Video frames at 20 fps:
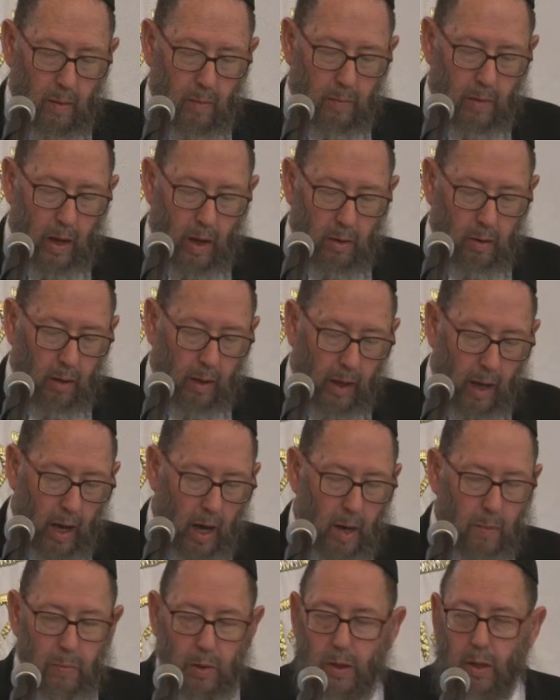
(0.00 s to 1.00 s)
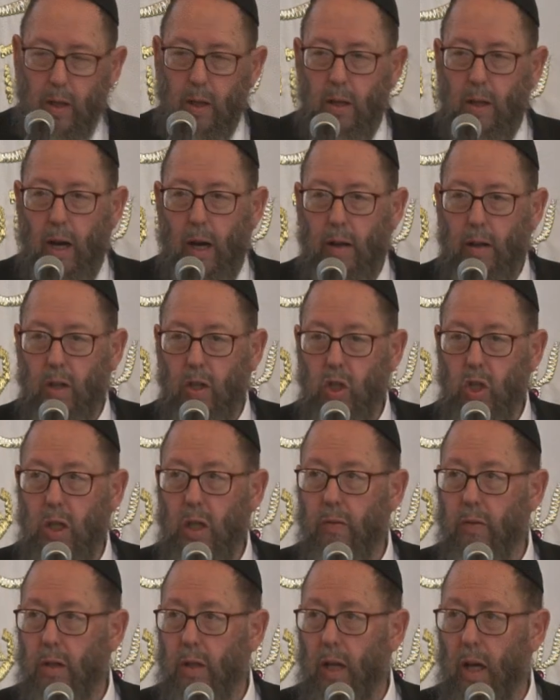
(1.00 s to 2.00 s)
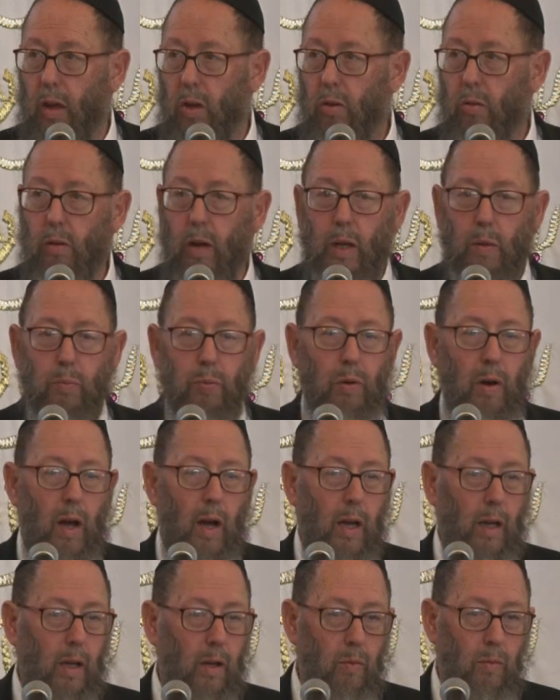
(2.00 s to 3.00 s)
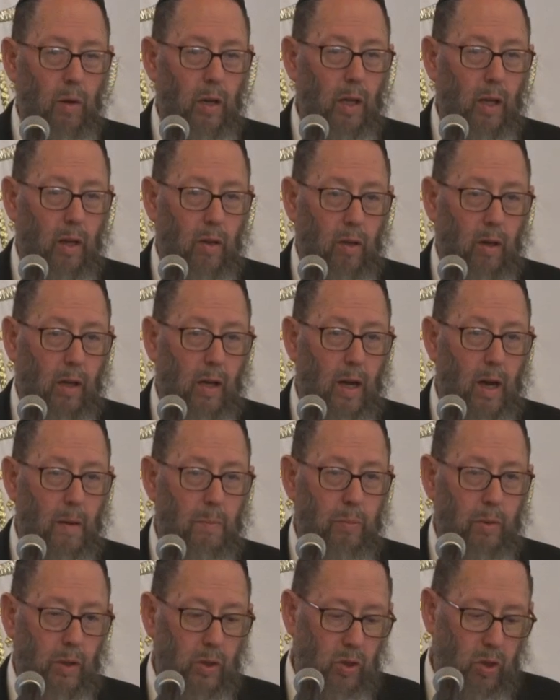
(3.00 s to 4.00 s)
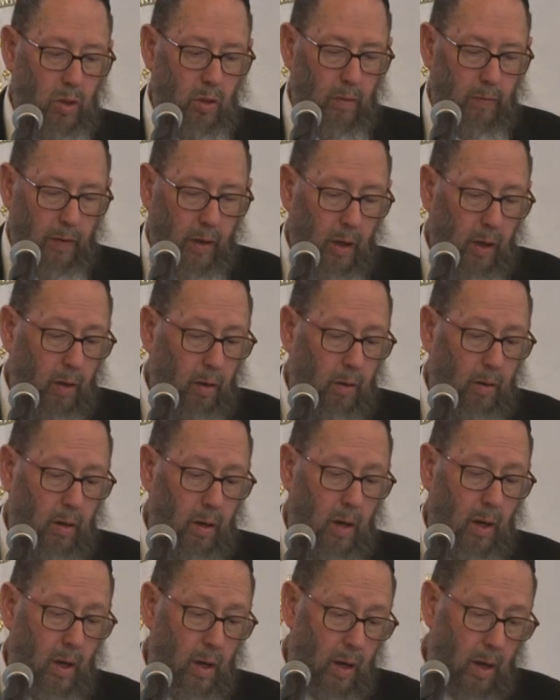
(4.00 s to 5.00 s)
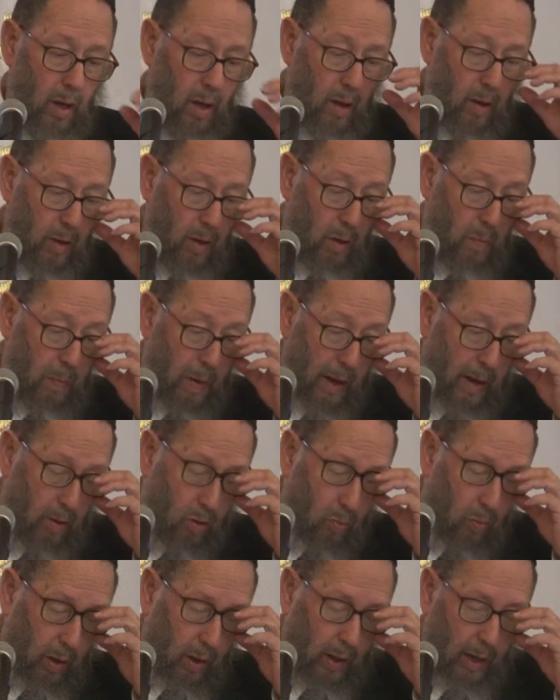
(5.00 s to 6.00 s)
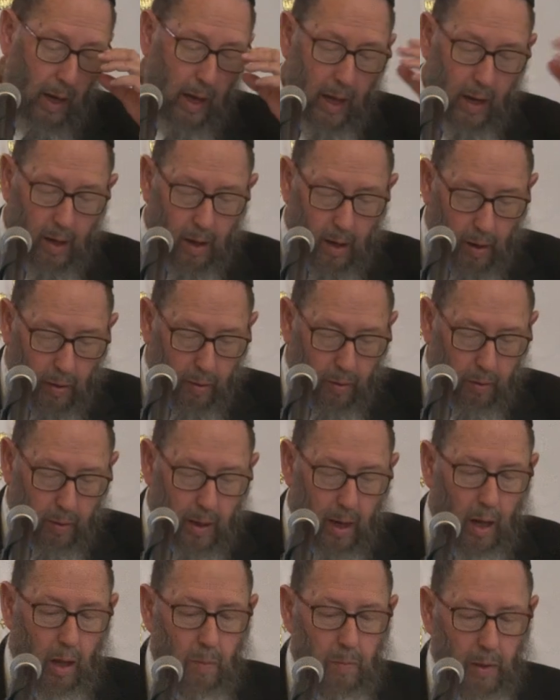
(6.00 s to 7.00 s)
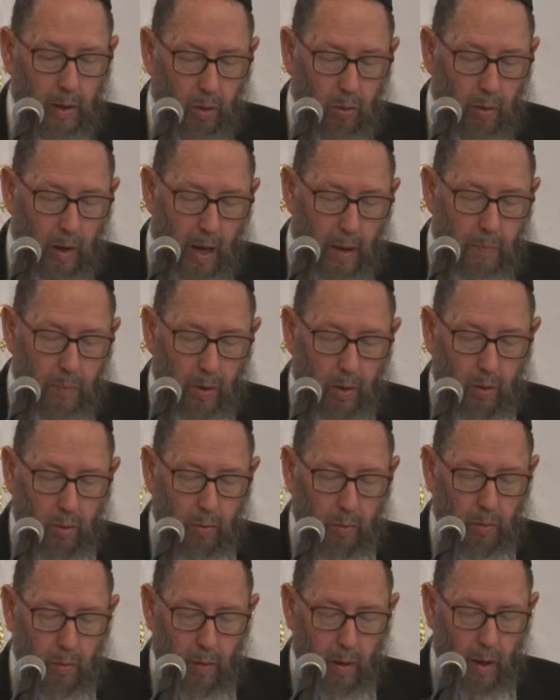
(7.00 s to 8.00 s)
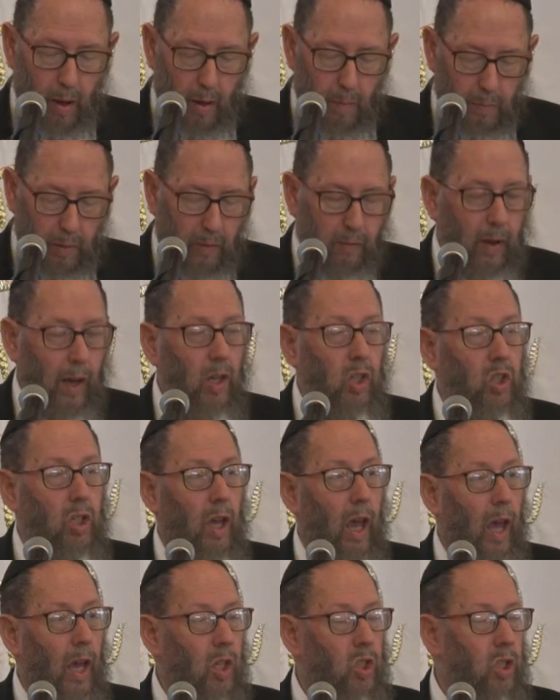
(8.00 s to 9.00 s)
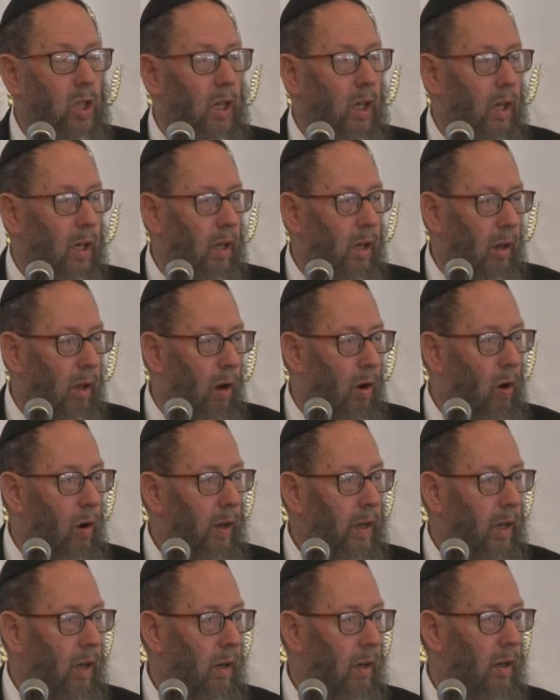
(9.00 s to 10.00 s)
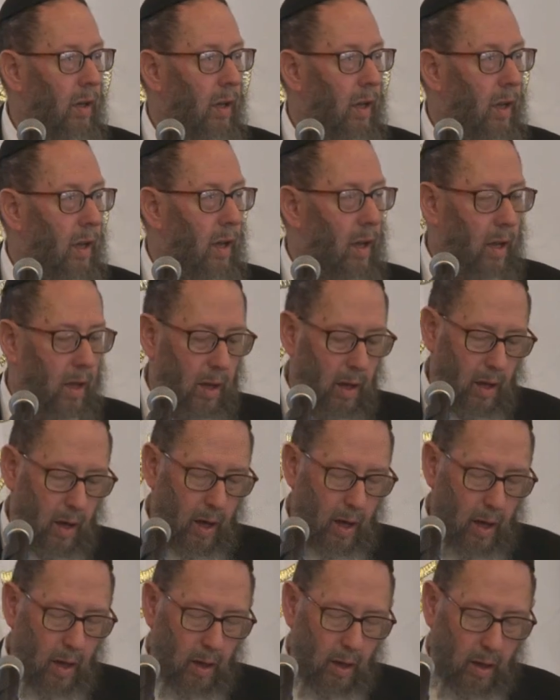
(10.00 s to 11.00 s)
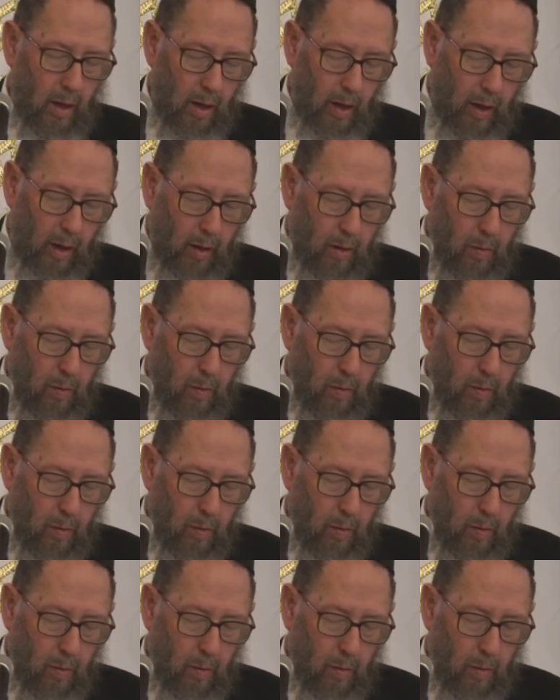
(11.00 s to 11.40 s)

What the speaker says: not only I, but the entire yeshiva takes great pride in what he has accomplished over here. This past week, I had another Talmud who happened to be vacationing in La Jolla, and he